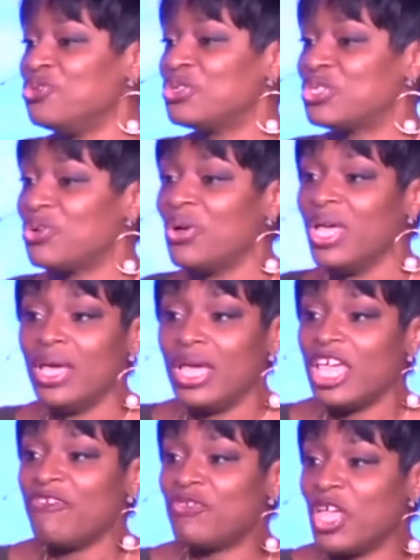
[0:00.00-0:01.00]
So
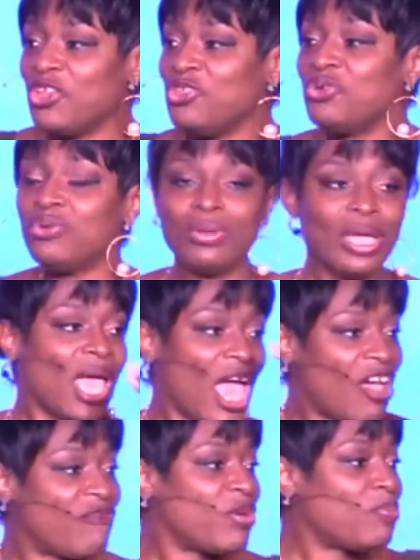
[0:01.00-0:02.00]
if they knew
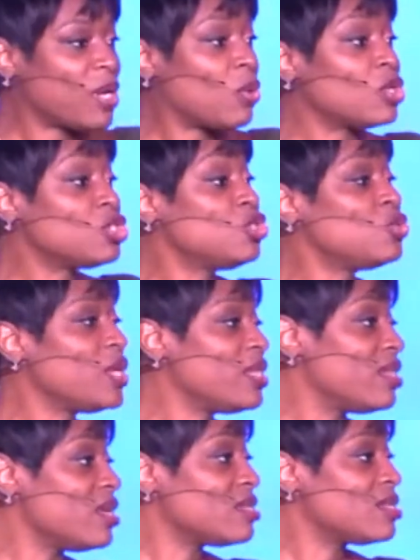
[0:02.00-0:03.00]
everybody was doing
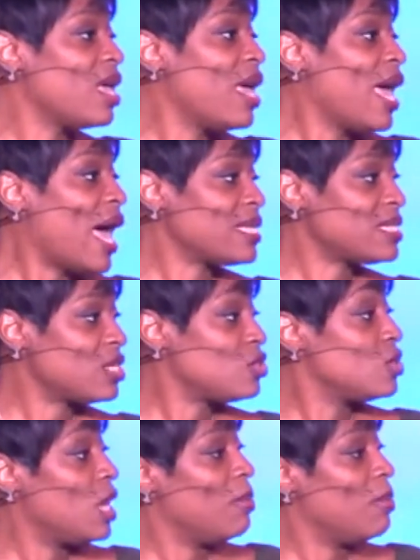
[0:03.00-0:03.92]
this, I said to them